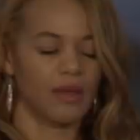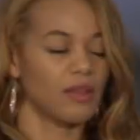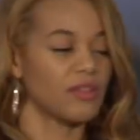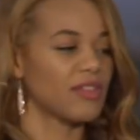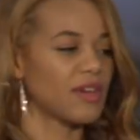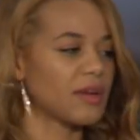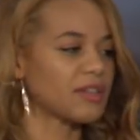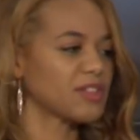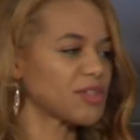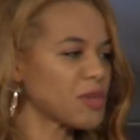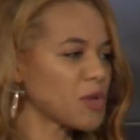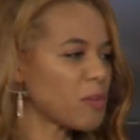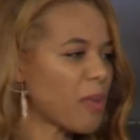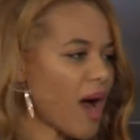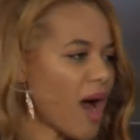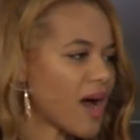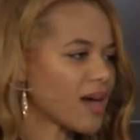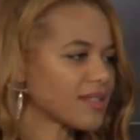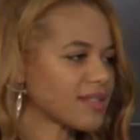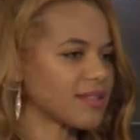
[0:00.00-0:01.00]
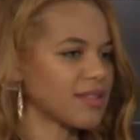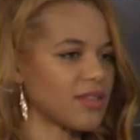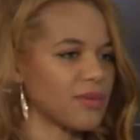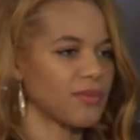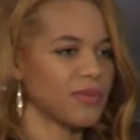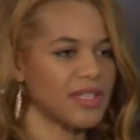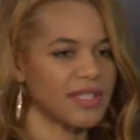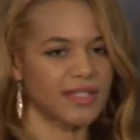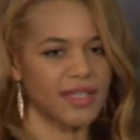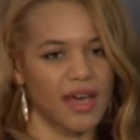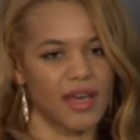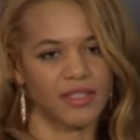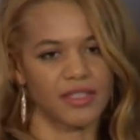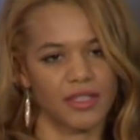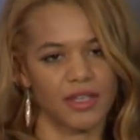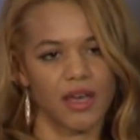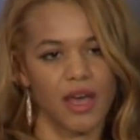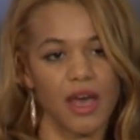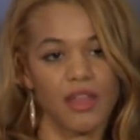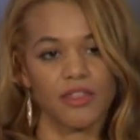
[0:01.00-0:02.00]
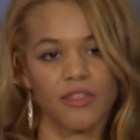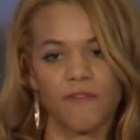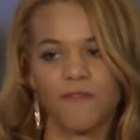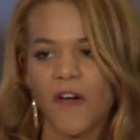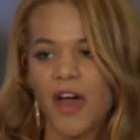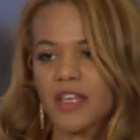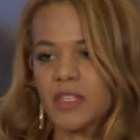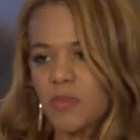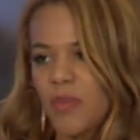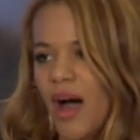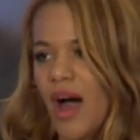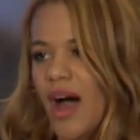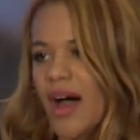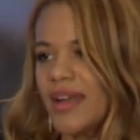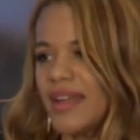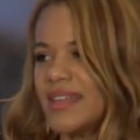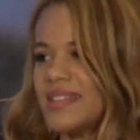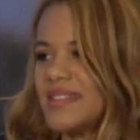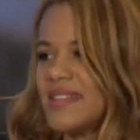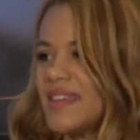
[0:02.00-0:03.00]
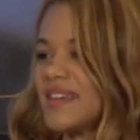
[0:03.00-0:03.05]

there are 2 parts to the research. The first part is the